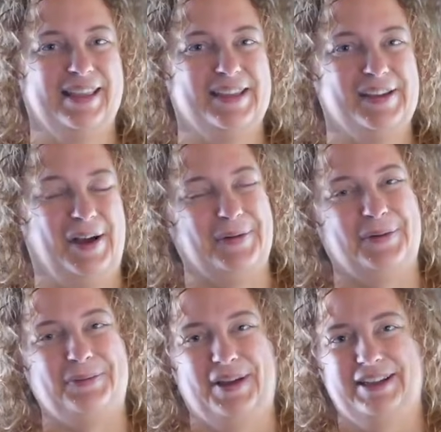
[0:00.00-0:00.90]

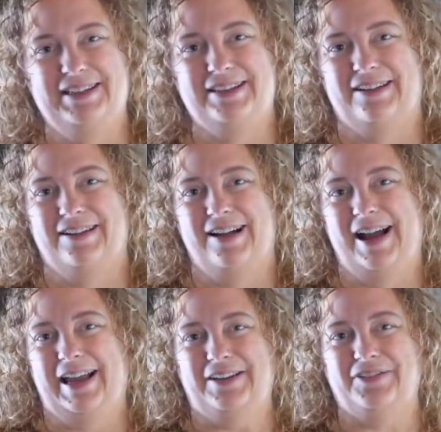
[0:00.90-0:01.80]
Cottonwood buds are
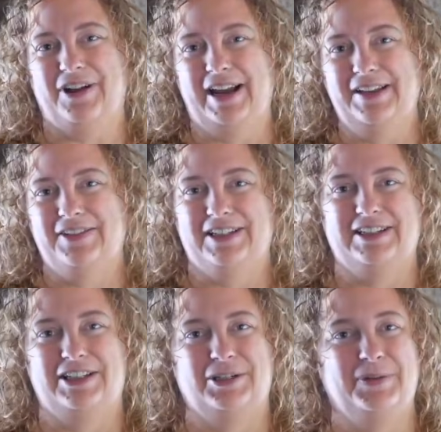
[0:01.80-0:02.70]
high in a variety of
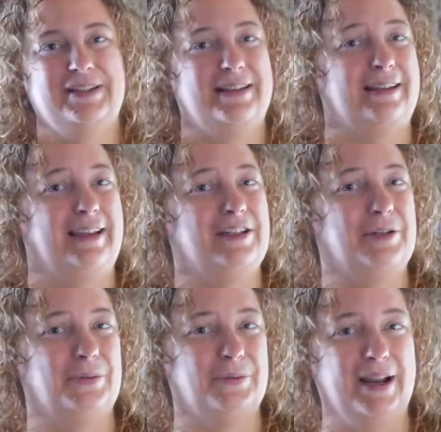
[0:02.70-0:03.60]
constituents that can
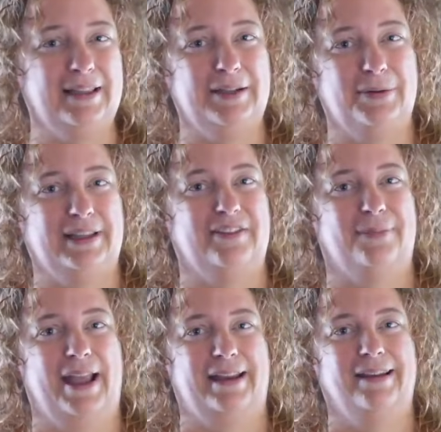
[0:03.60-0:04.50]
directly relieve
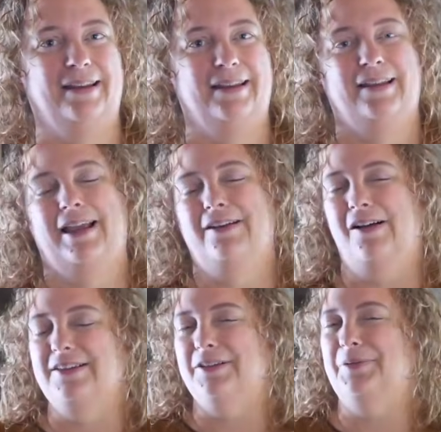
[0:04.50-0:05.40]
pain and
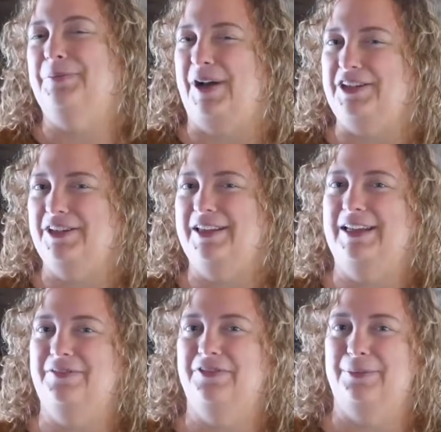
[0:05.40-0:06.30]
also modulate
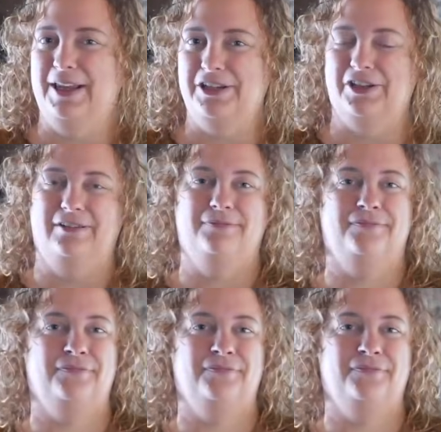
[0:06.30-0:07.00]
inflammation.